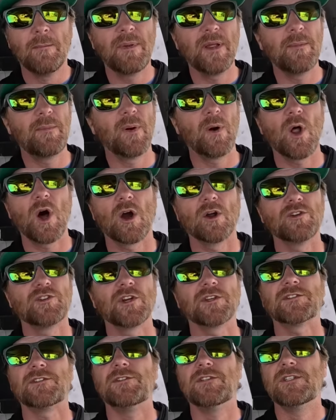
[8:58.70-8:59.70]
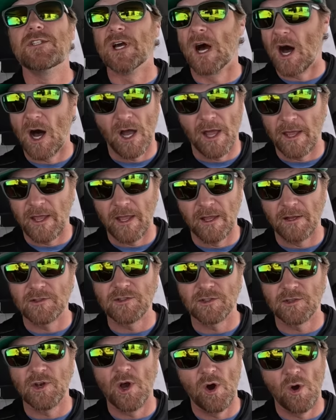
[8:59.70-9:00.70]
People are just dying
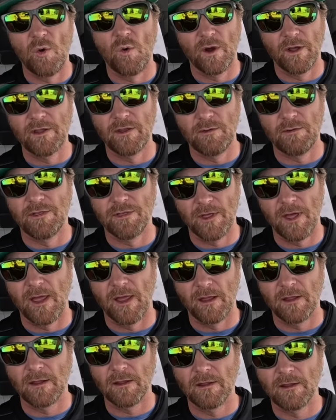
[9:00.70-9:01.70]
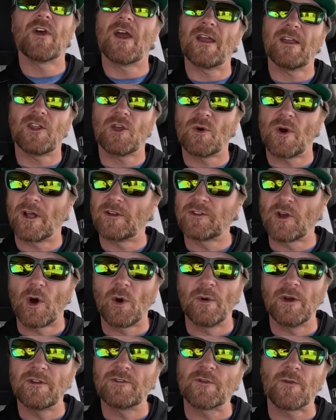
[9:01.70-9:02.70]
to know what you think. Thank you, as
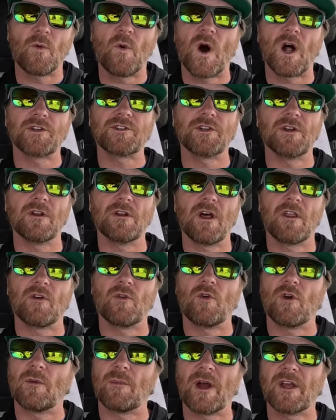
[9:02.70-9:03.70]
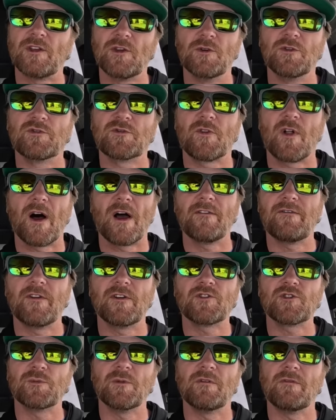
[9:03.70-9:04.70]
always, for watching another one of my huge fly
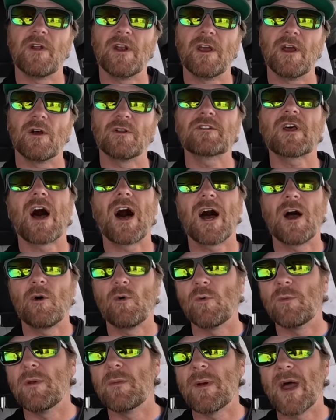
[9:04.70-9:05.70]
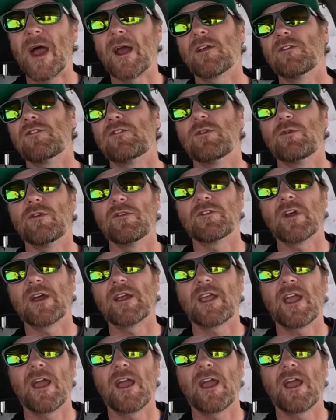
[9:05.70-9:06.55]
fisherman videos. I will be back as soon as I